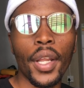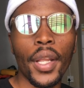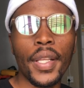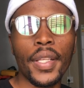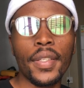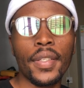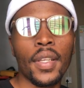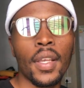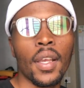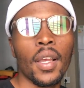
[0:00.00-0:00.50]

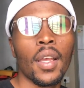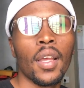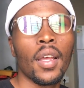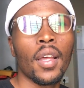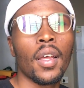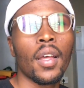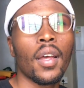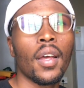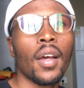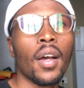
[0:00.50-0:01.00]
is
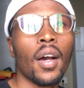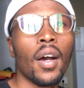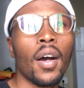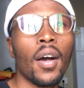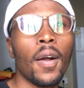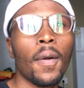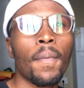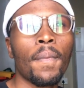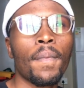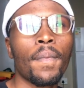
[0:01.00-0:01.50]

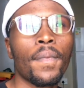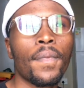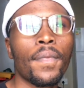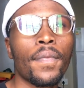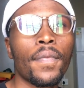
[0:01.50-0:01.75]
um,